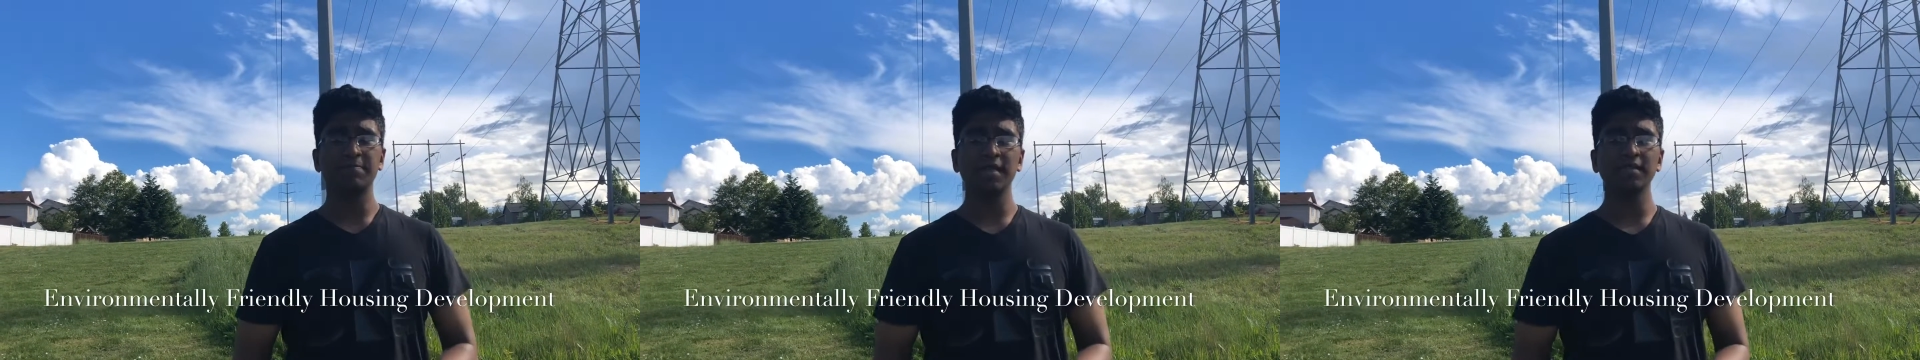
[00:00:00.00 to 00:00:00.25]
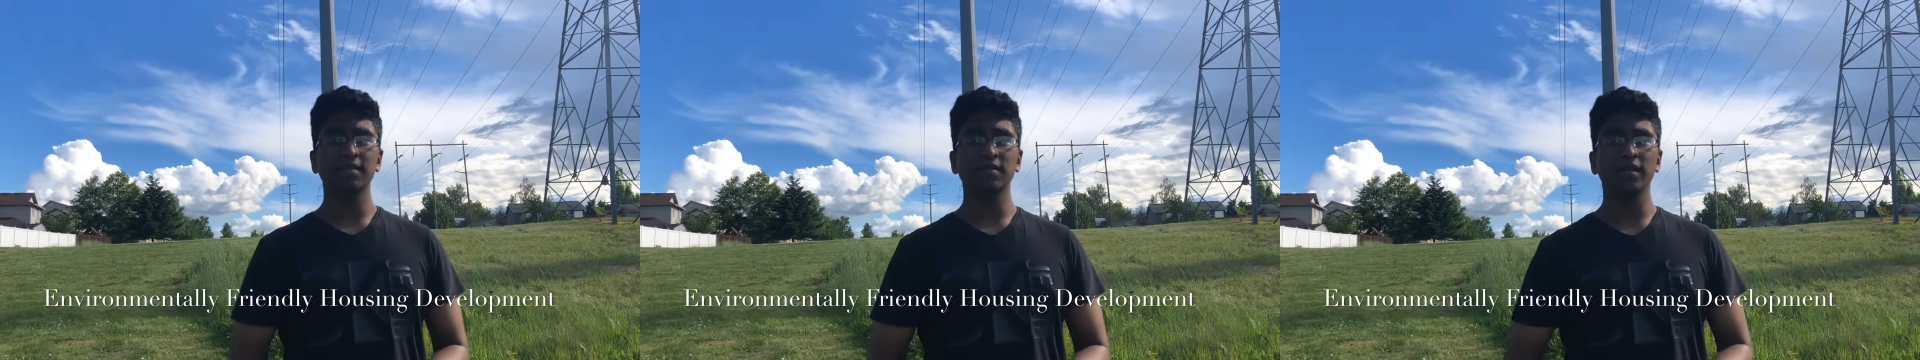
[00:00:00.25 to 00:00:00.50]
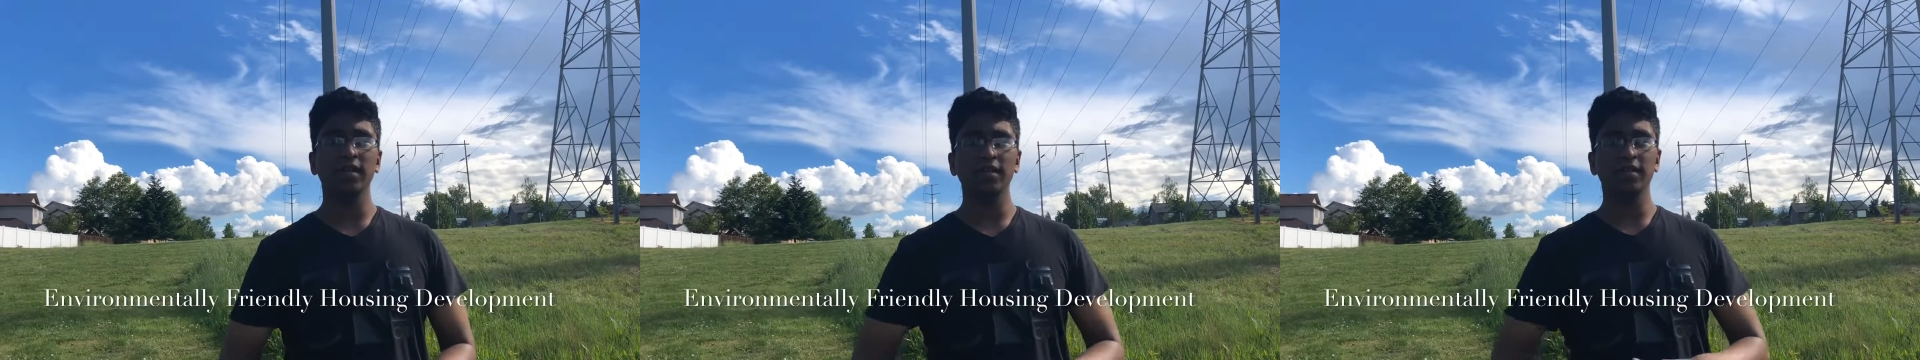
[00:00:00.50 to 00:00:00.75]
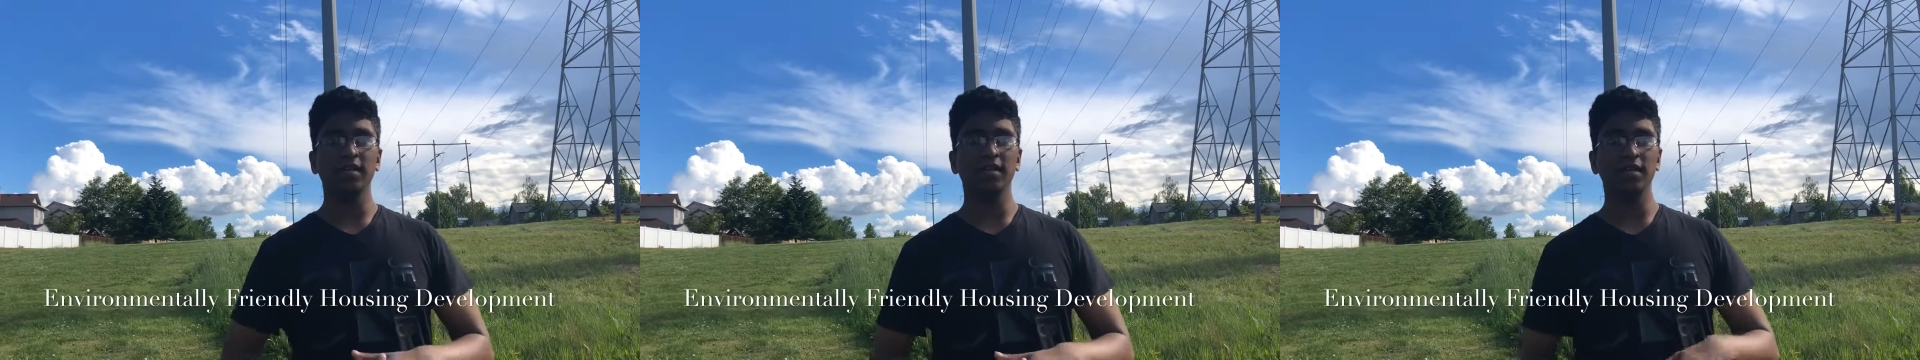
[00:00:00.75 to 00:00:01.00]
basically
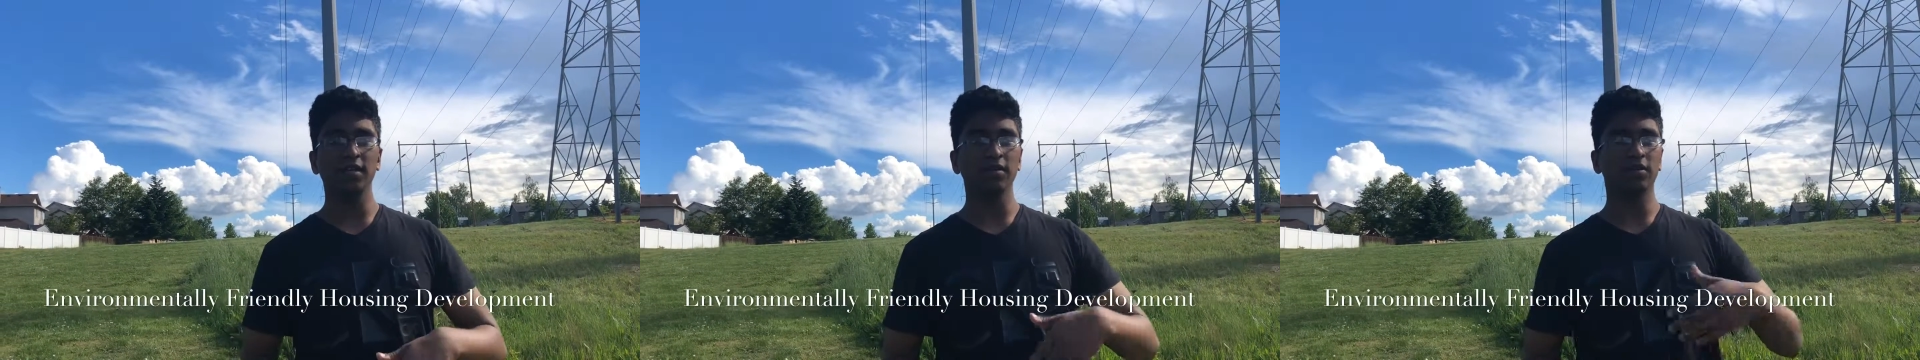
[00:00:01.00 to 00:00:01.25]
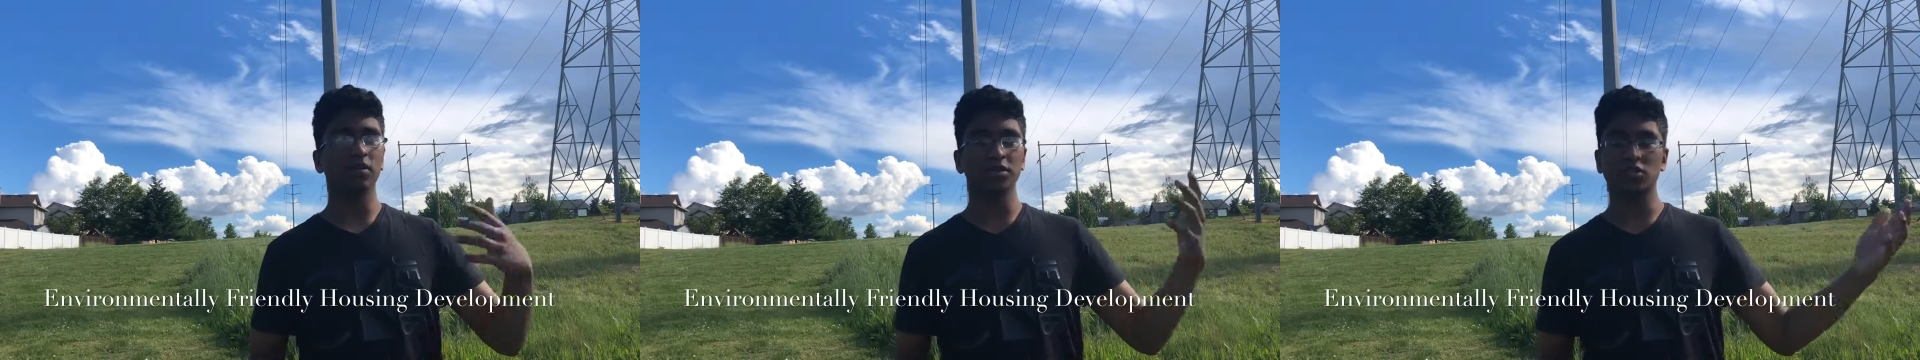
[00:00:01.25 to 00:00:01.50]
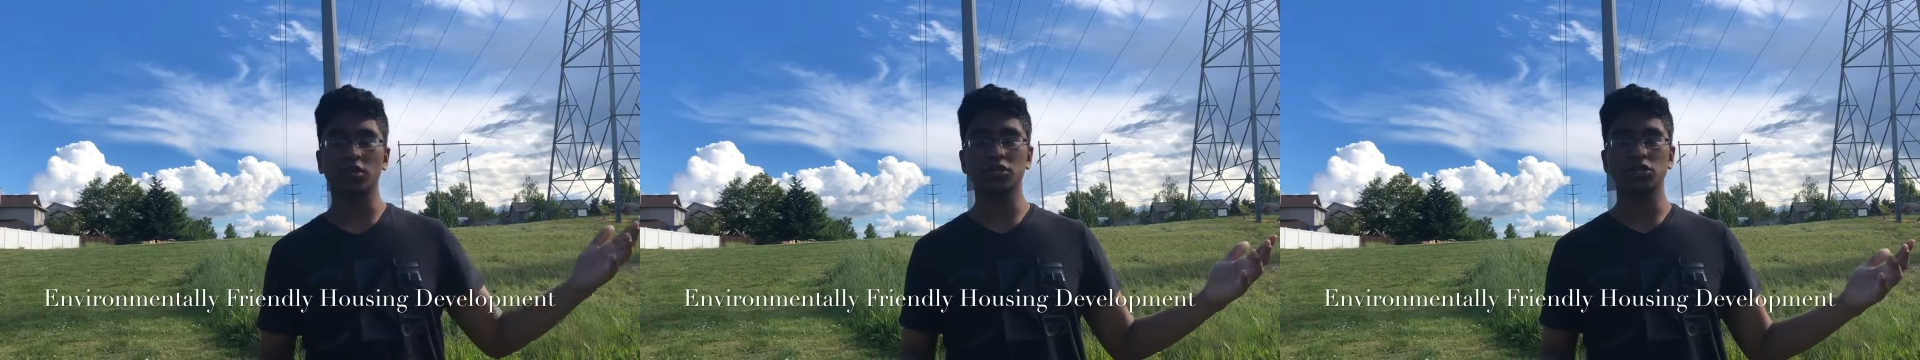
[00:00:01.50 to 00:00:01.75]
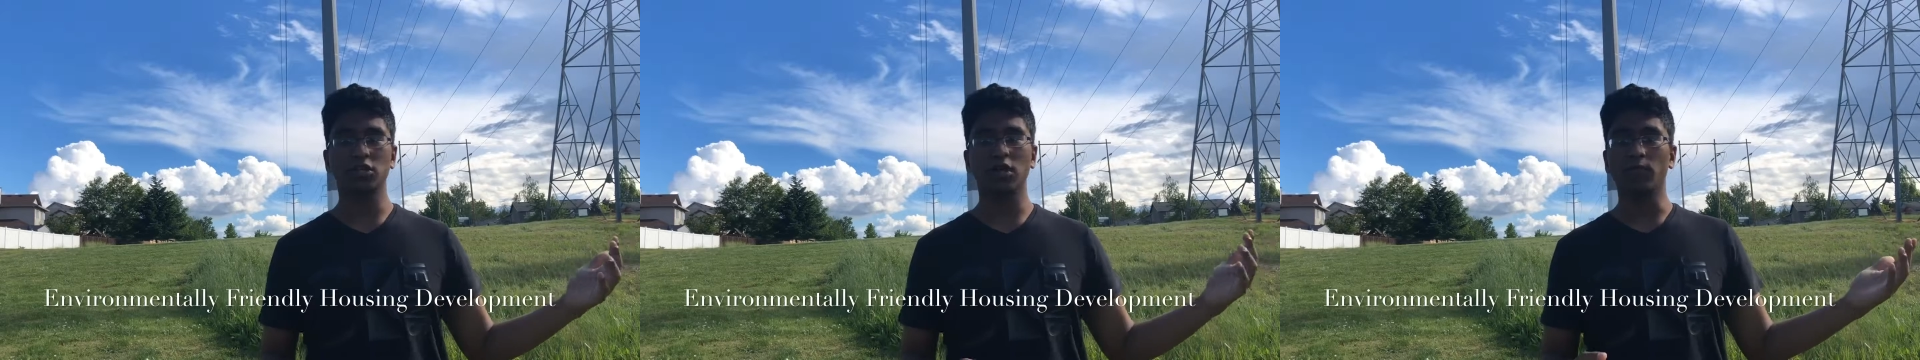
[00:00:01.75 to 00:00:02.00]
the
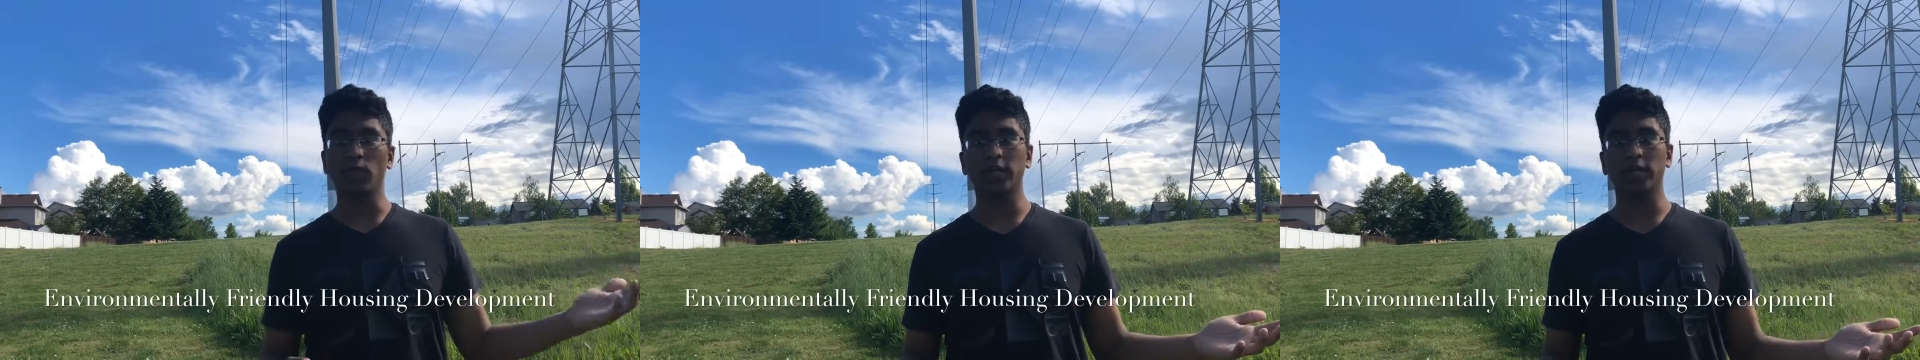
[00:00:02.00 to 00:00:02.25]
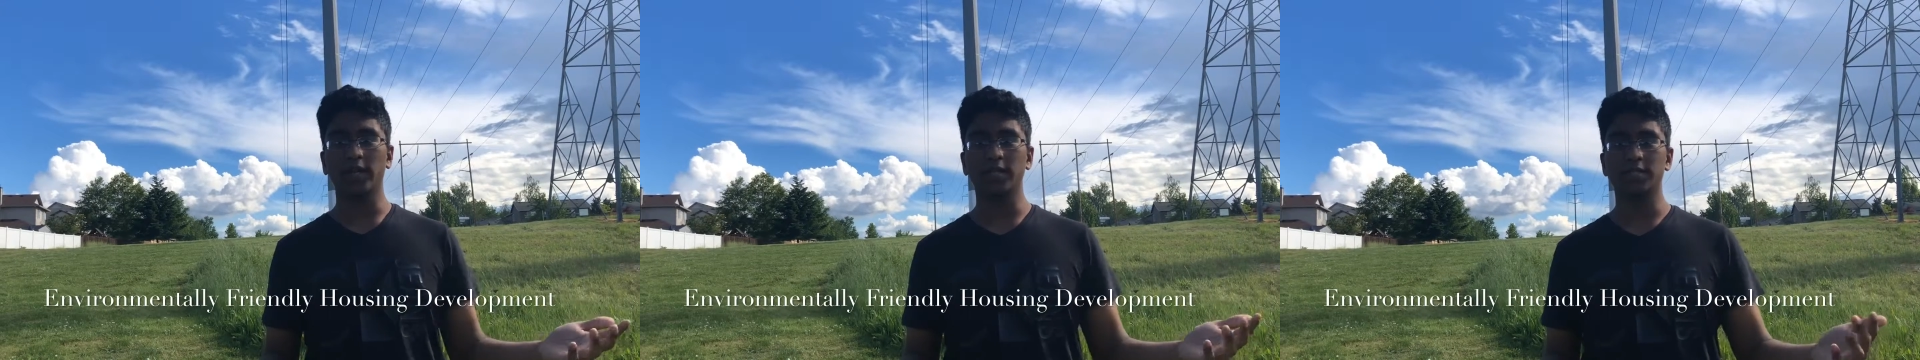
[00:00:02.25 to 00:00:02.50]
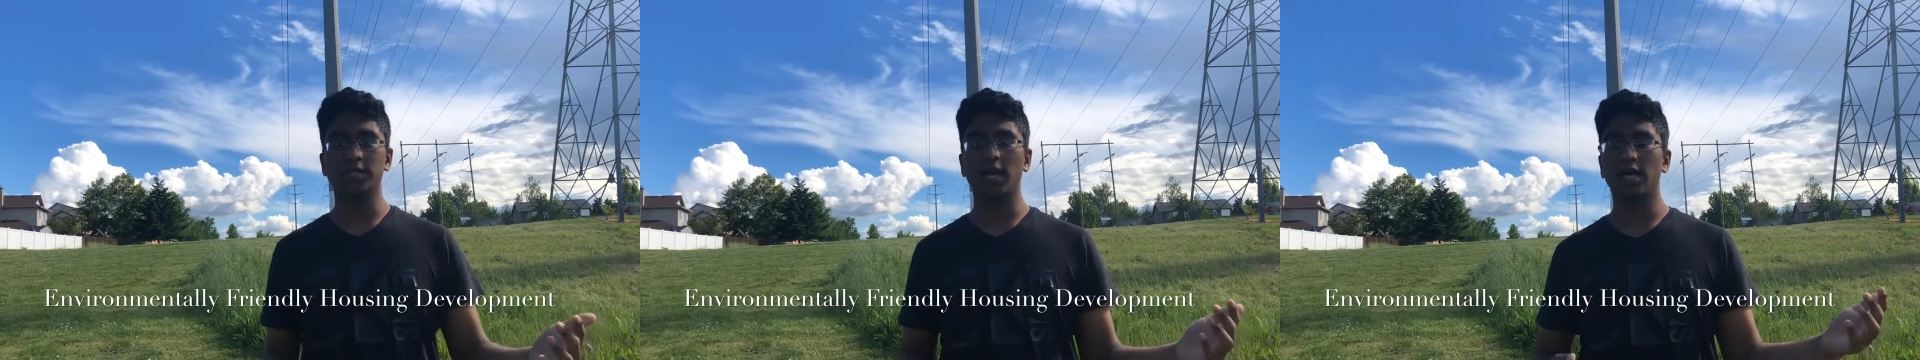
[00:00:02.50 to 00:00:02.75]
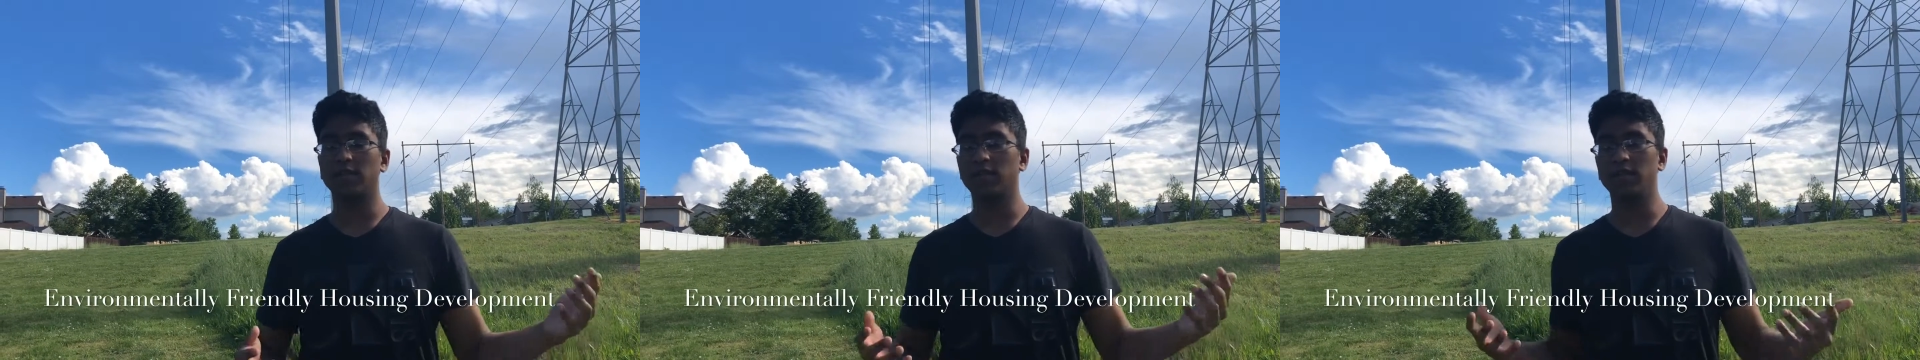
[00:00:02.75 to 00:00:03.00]
construction of wetlands
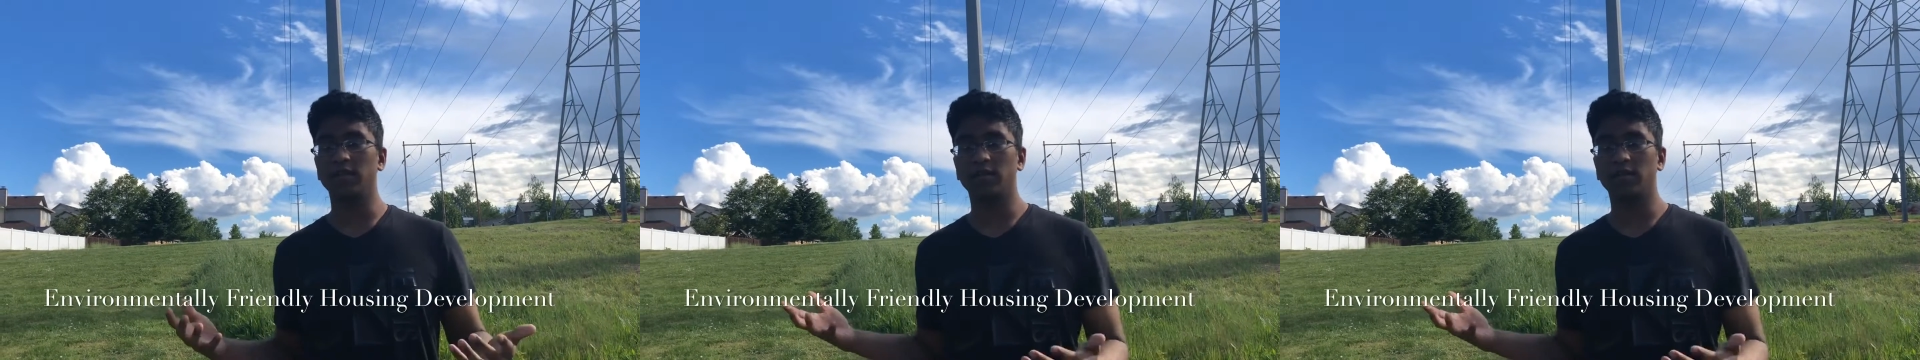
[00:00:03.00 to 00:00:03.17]
and